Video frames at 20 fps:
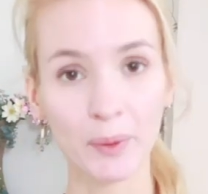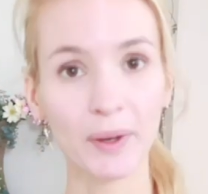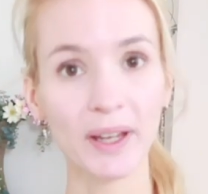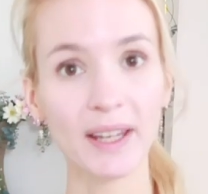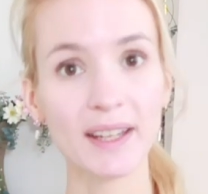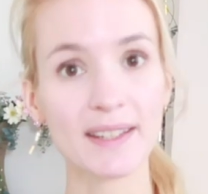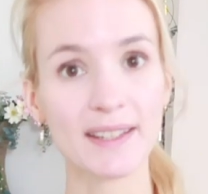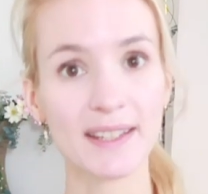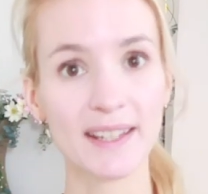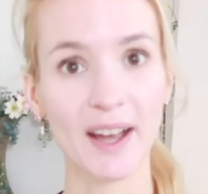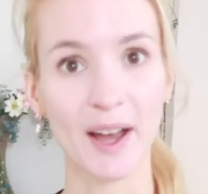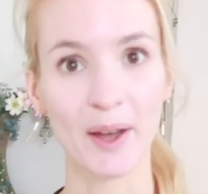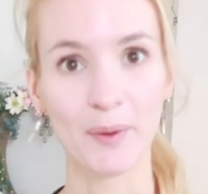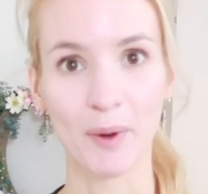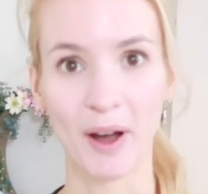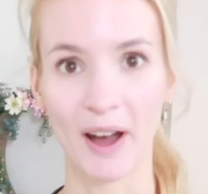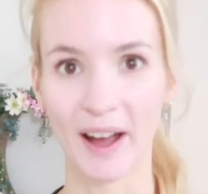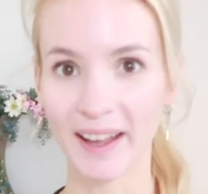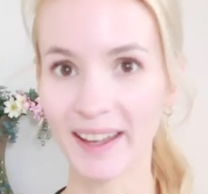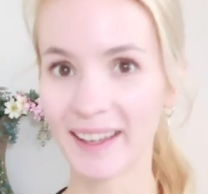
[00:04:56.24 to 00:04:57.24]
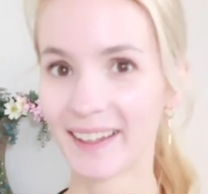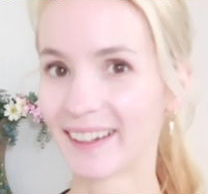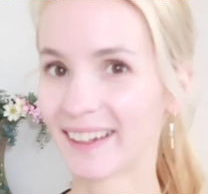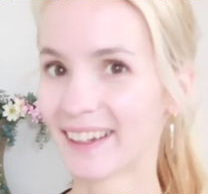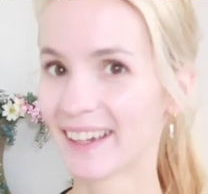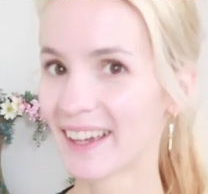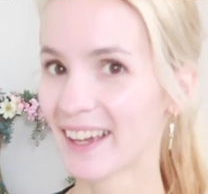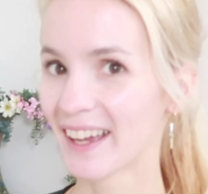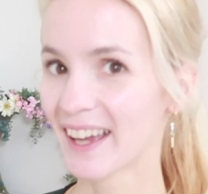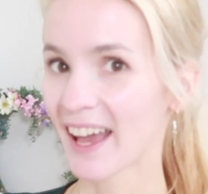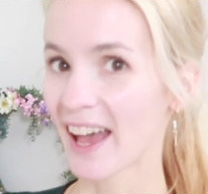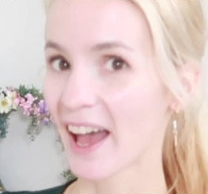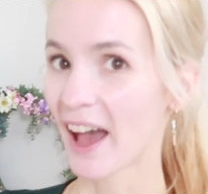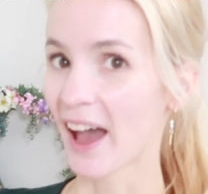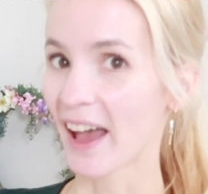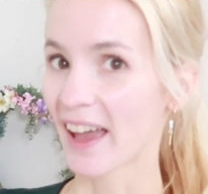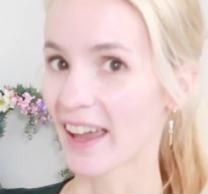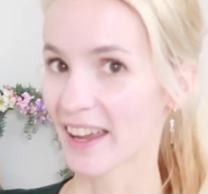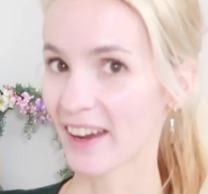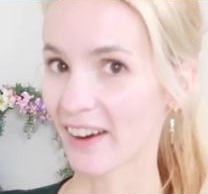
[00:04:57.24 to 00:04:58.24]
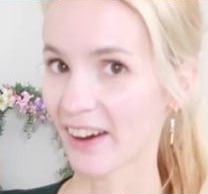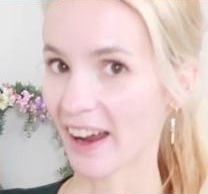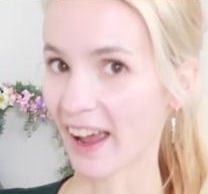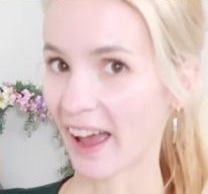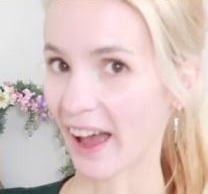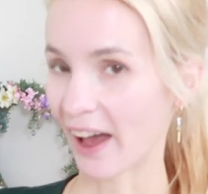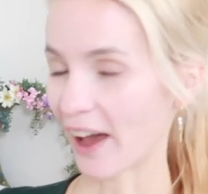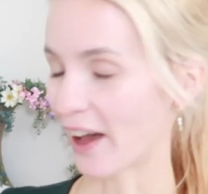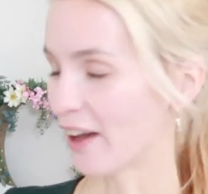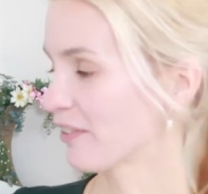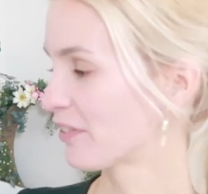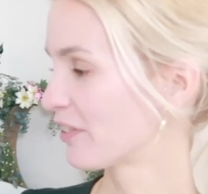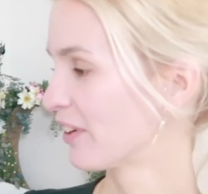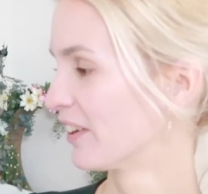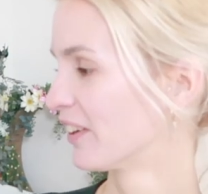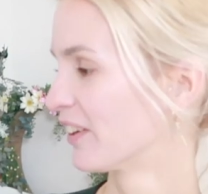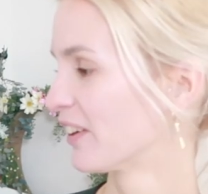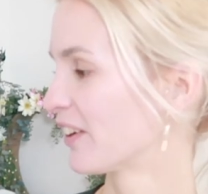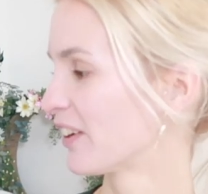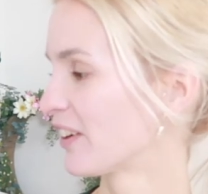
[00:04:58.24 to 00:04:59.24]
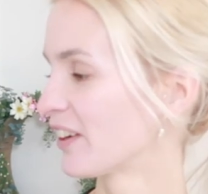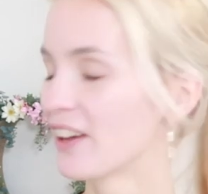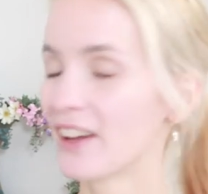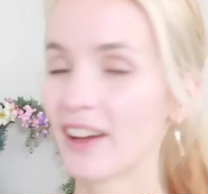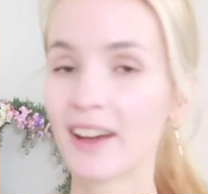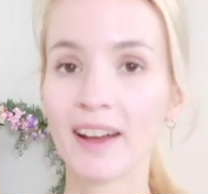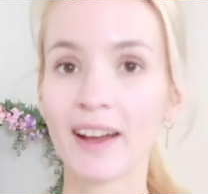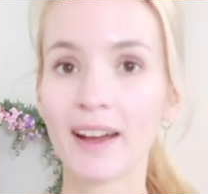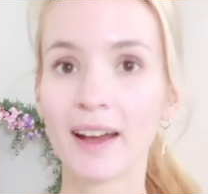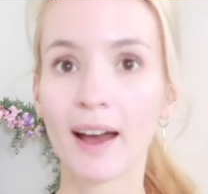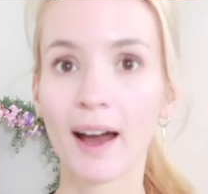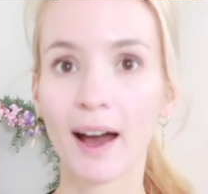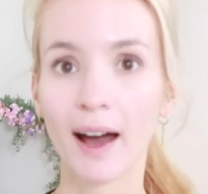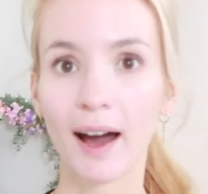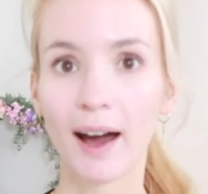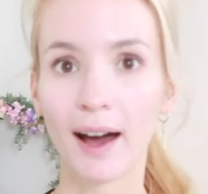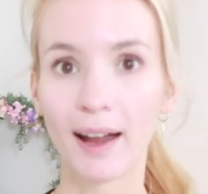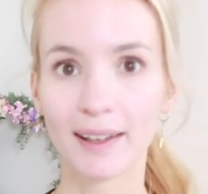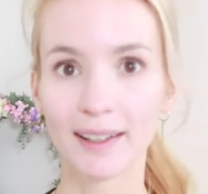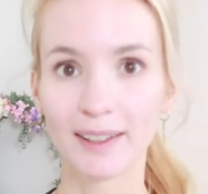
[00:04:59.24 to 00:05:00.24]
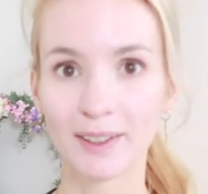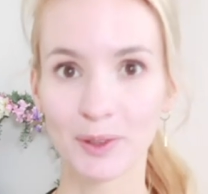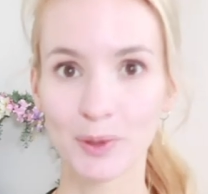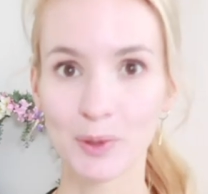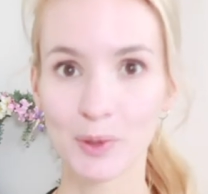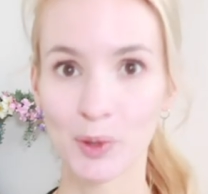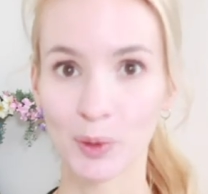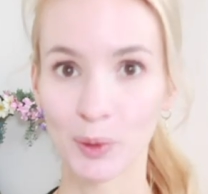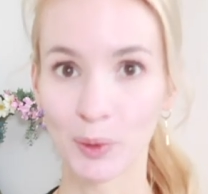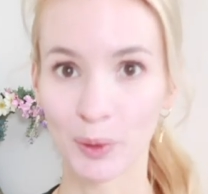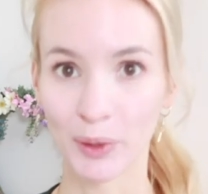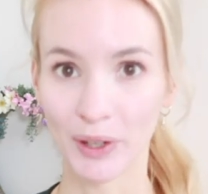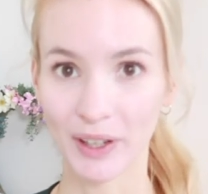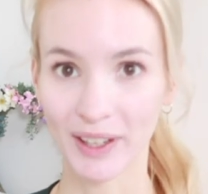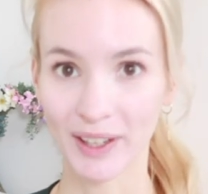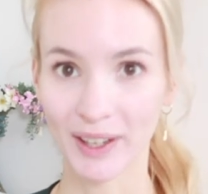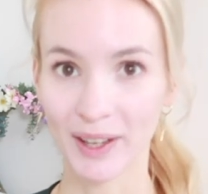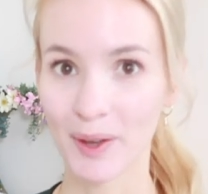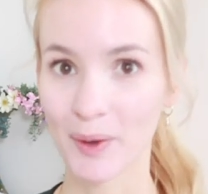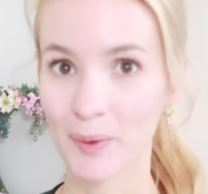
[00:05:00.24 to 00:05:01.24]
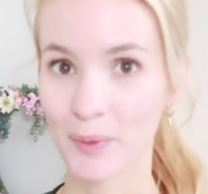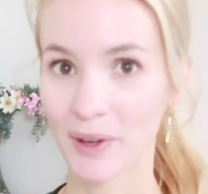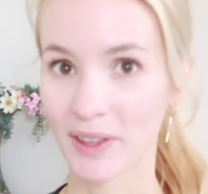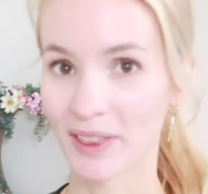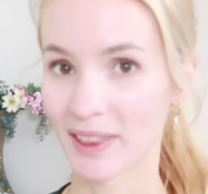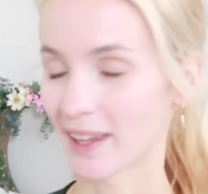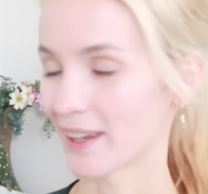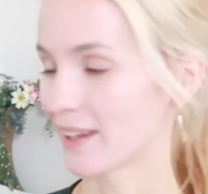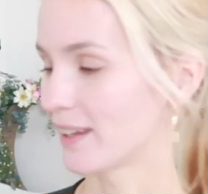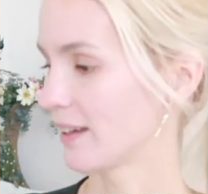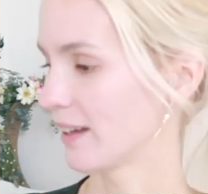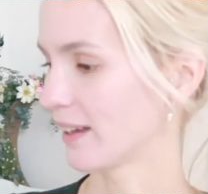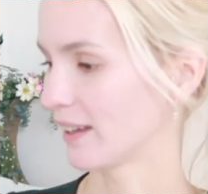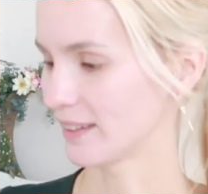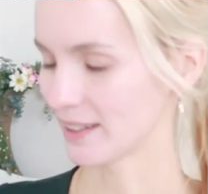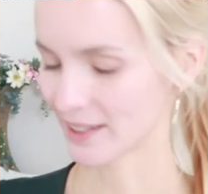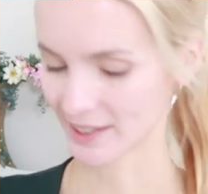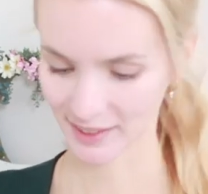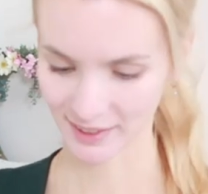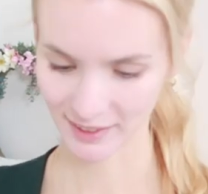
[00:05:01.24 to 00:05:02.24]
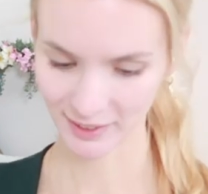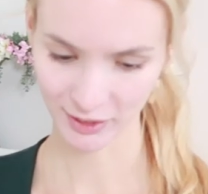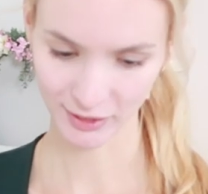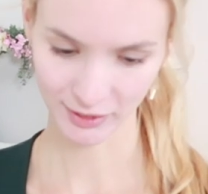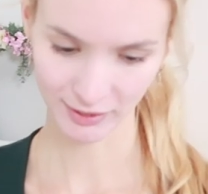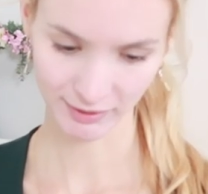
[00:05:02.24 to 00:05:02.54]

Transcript: quick DIY. Here I have a little toy with like uh, these